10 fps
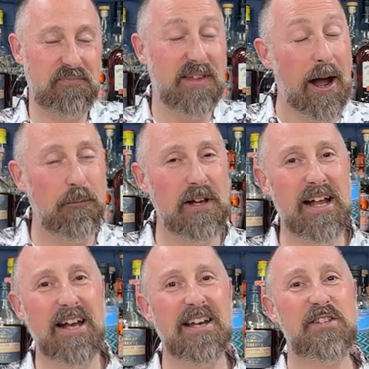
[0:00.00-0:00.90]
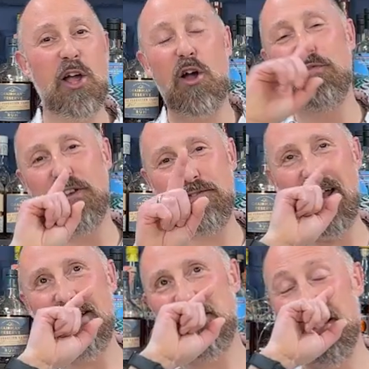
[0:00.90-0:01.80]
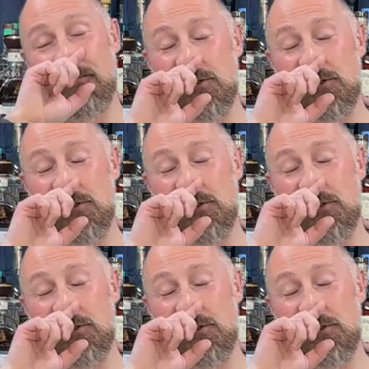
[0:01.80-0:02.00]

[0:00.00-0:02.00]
Now, let's go over the facts here for